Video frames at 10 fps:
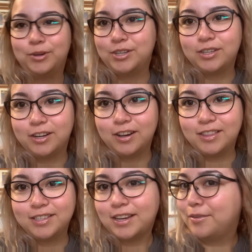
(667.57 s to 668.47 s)
just gonna cut
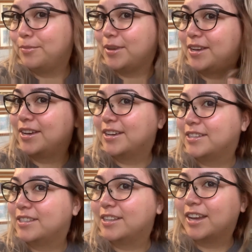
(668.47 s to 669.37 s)
this out
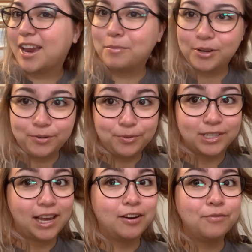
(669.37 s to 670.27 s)
because the camera
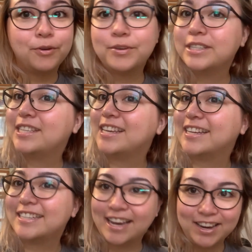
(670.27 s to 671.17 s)
was out of focus the
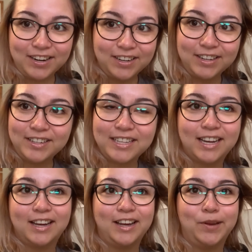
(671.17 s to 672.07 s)
entire
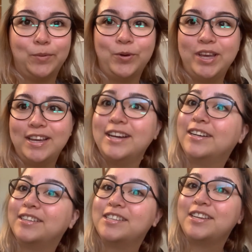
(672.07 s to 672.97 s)
time. Okay,
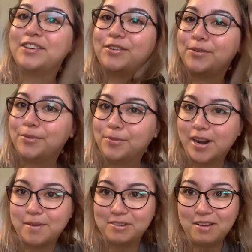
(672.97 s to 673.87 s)
I'll see you when
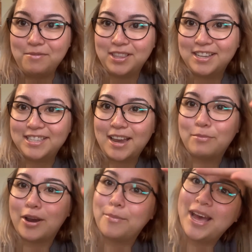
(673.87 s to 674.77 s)
I'm done with this
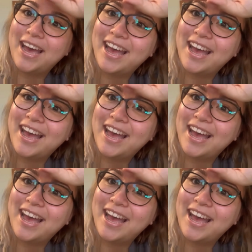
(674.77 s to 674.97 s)
eyebrow. Bye!